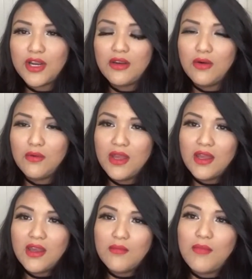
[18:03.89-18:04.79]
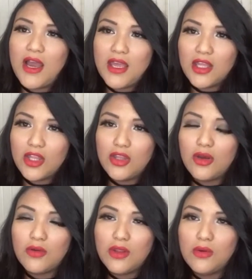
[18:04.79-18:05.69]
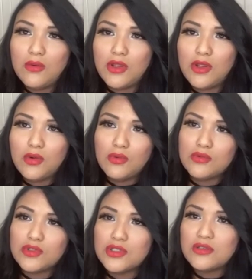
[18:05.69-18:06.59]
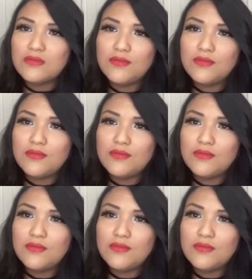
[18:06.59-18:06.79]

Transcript: I know, Mike, you